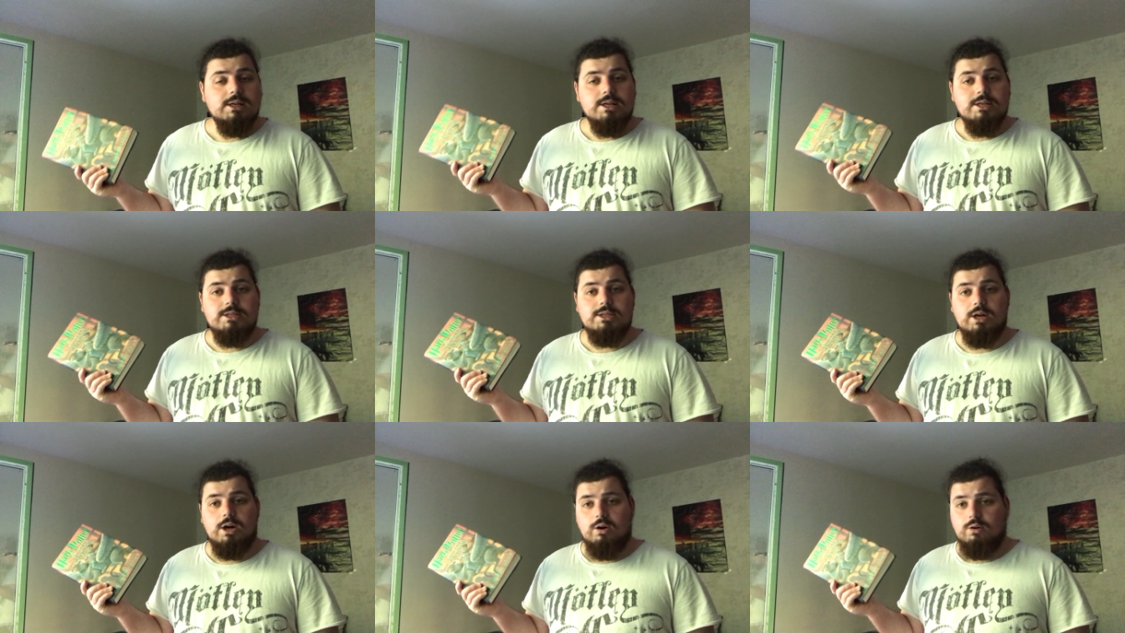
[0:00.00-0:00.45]

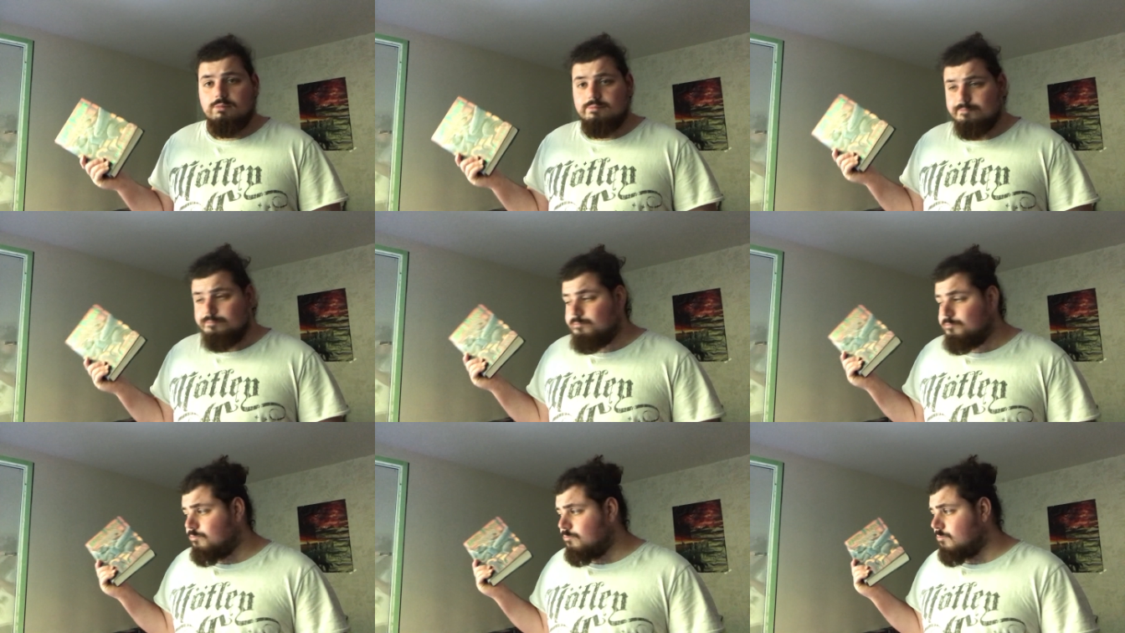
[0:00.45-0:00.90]
So
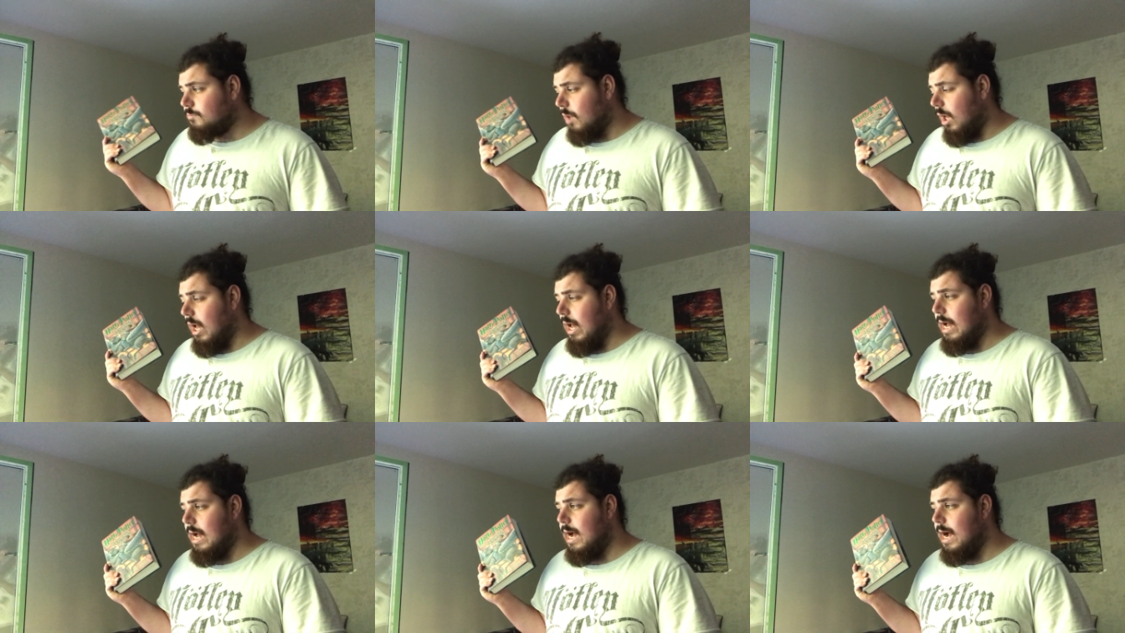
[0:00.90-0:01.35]

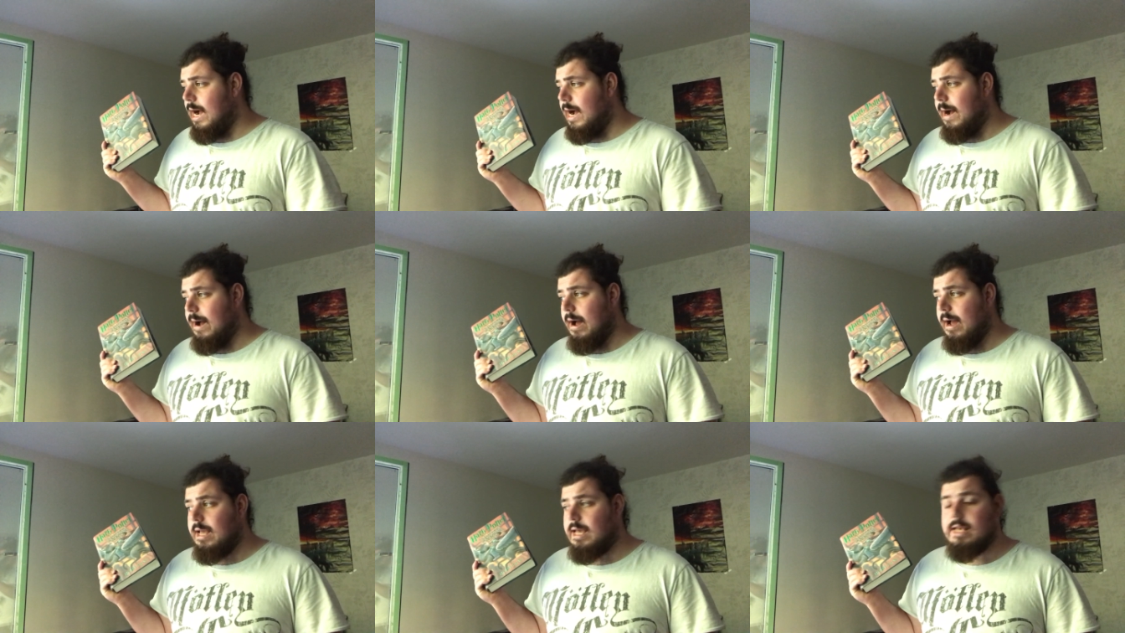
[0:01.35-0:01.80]

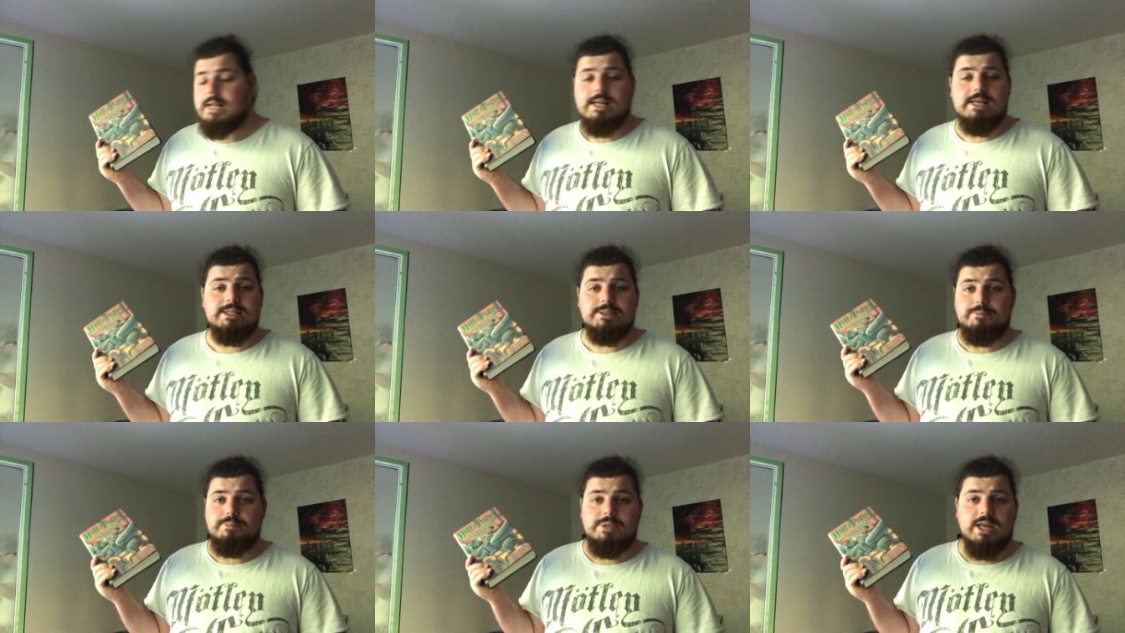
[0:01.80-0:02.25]
it
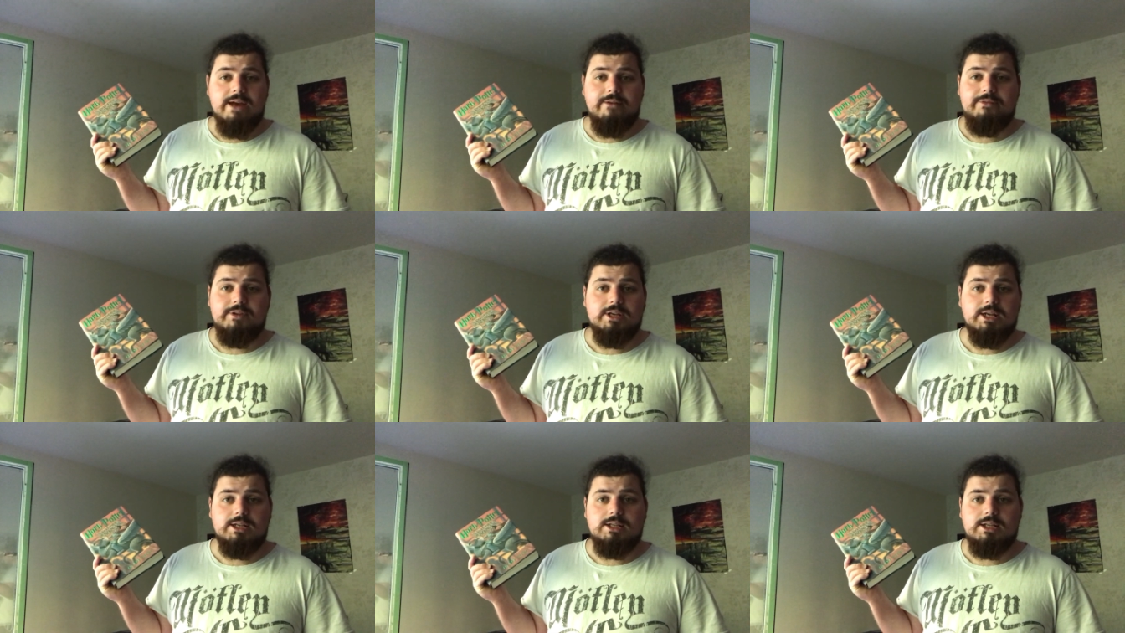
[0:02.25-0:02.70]
is
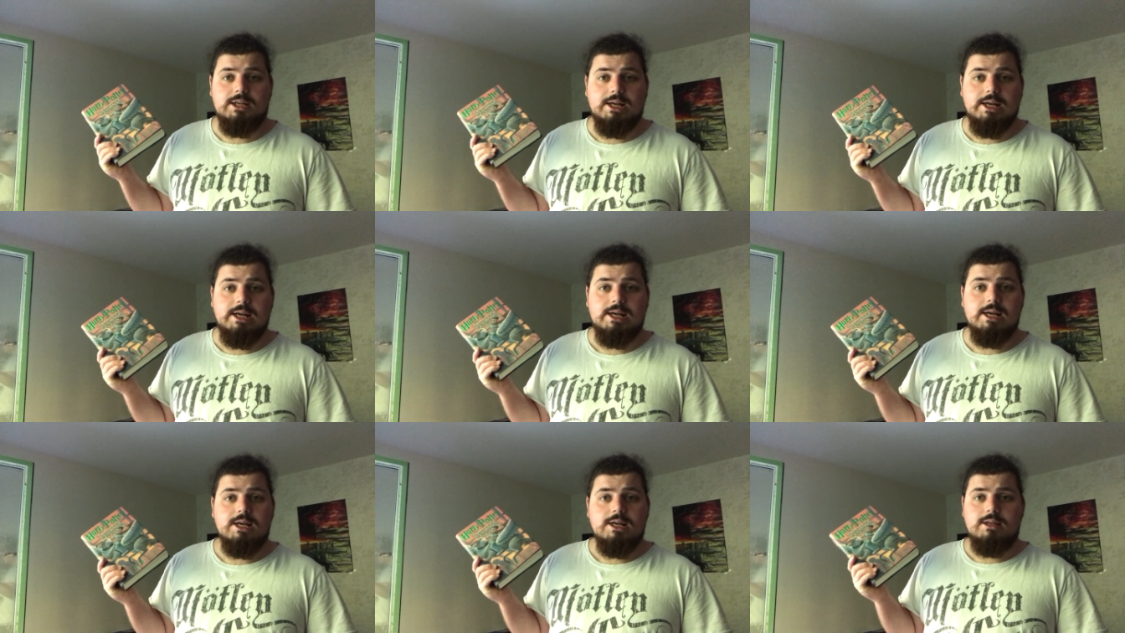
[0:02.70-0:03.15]

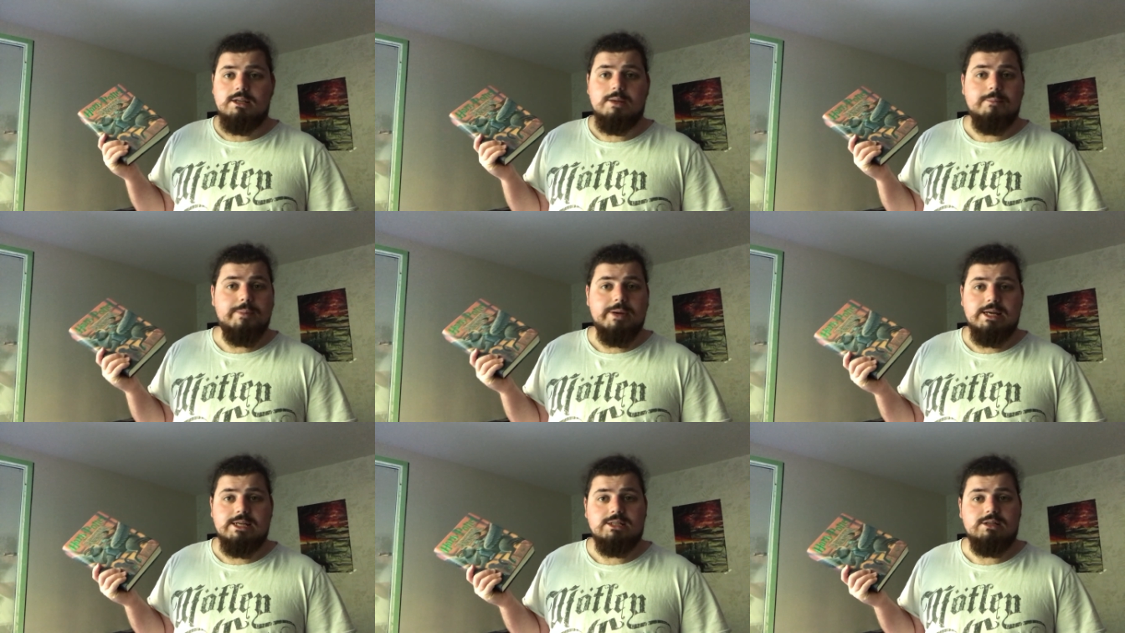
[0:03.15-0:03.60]
definitely the
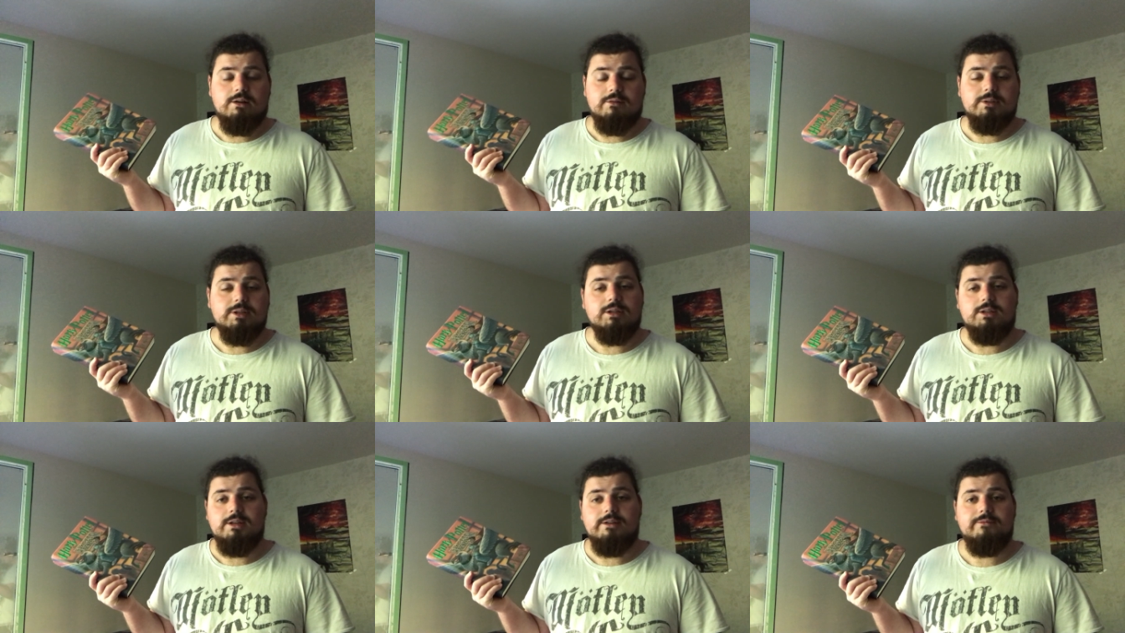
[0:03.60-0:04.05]
best
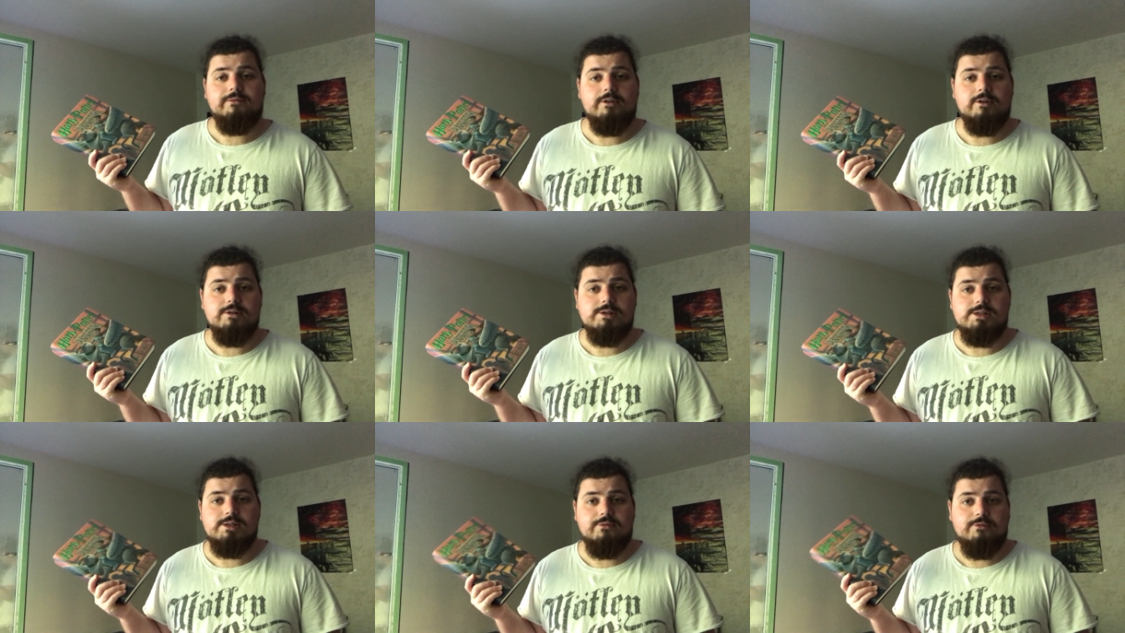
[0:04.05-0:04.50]
of the
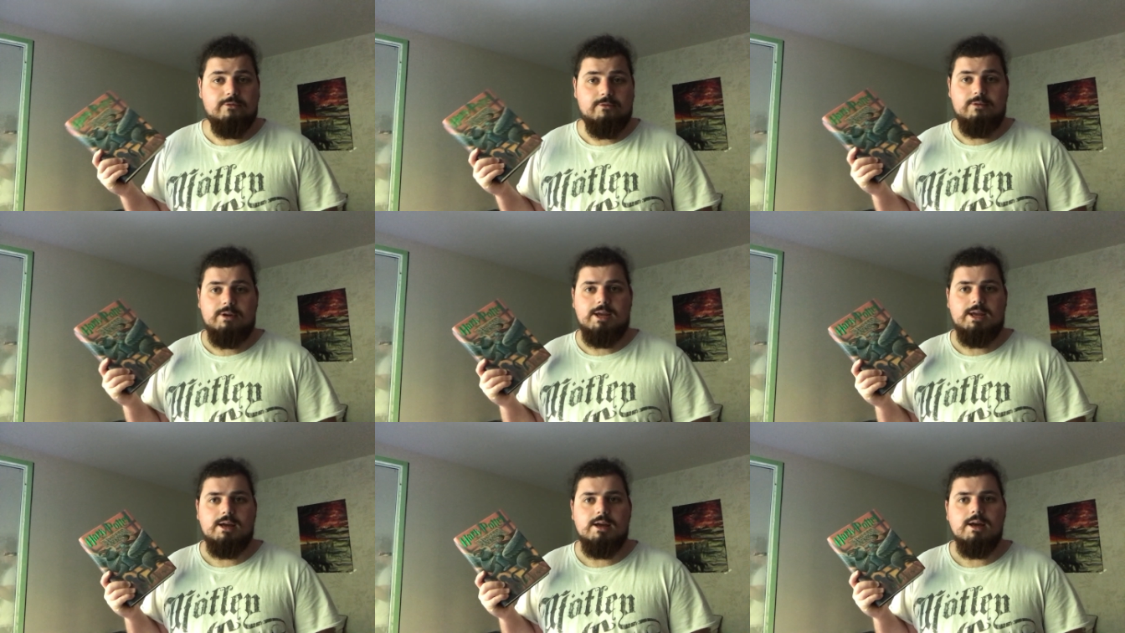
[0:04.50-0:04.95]
first 3.